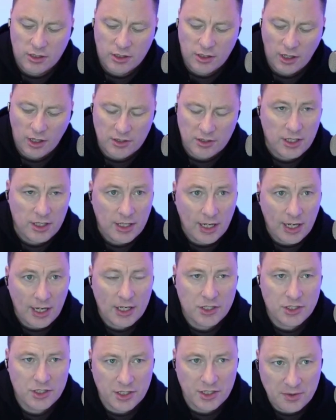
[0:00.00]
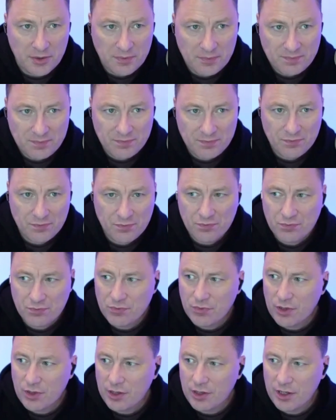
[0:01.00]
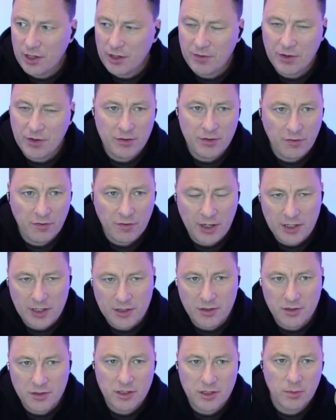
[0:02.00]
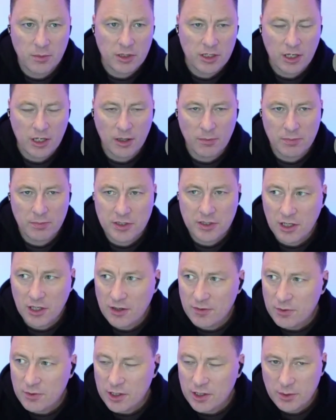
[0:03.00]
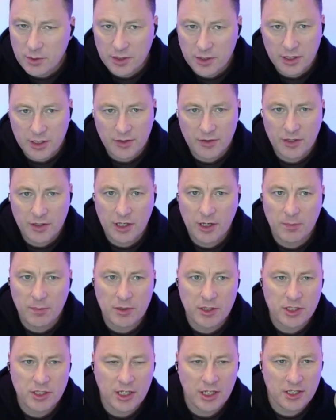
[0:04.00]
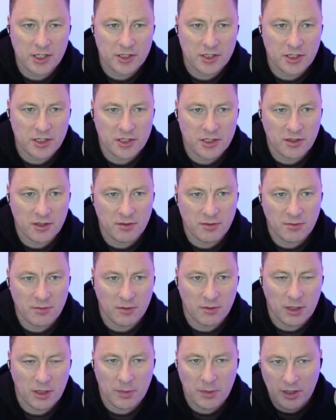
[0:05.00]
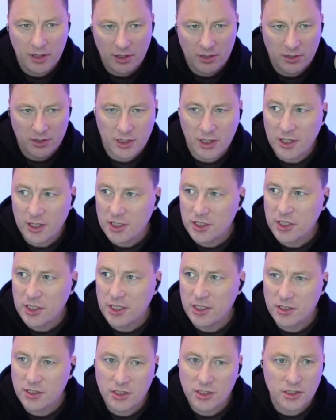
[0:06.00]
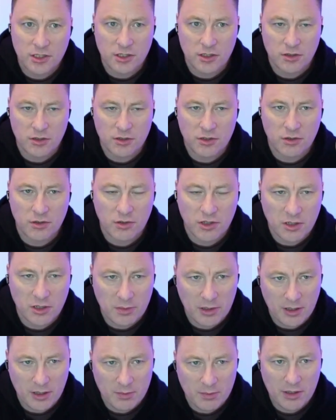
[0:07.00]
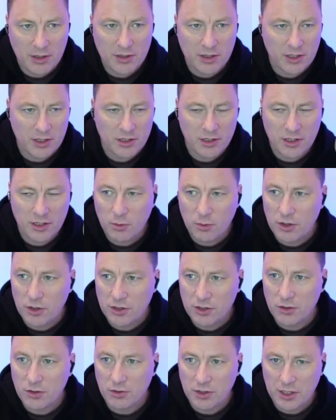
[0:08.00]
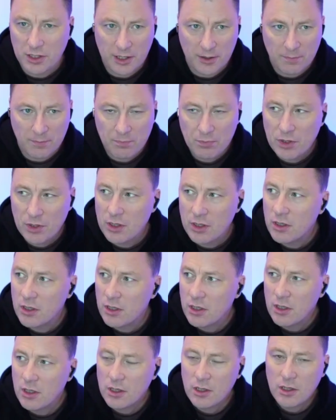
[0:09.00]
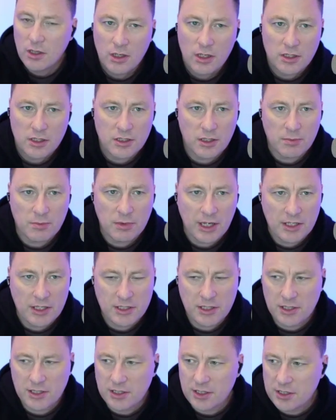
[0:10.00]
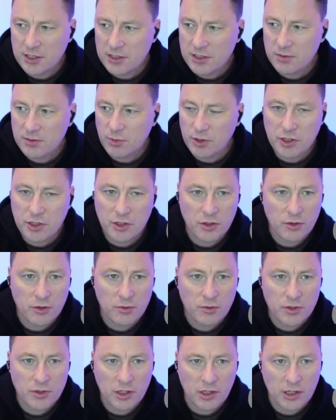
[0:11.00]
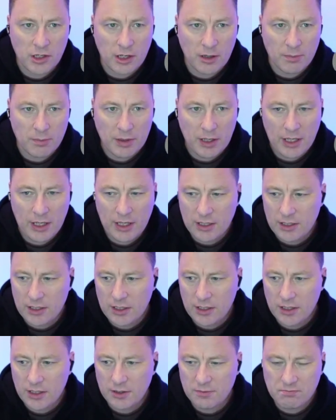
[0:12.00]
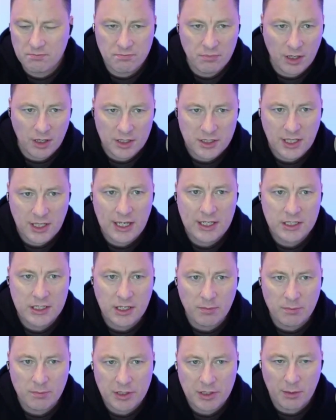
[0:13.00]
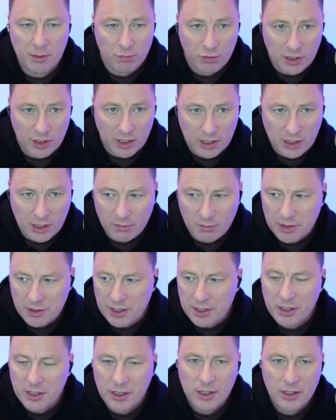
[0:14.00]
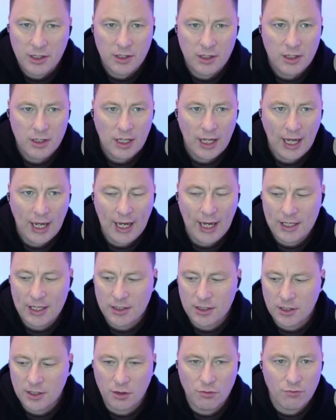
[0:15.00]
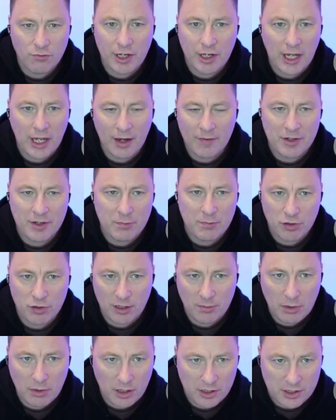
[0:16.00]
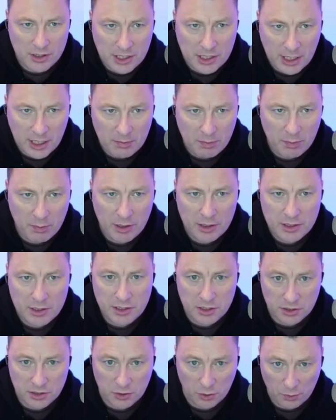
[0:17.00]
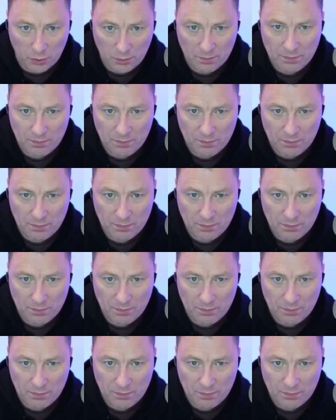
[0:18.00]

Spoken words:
I think actually, if I reflect on some of the companies that I've worked with, there are a couple of challenges that maybe aren't the kind of challenges that you're talking about, but I think that they're worth calling out. Mm-hmm. In some cases, it's when you turn up at a SaaS company, a product company, and they don't really have any product marketing capabilities at all.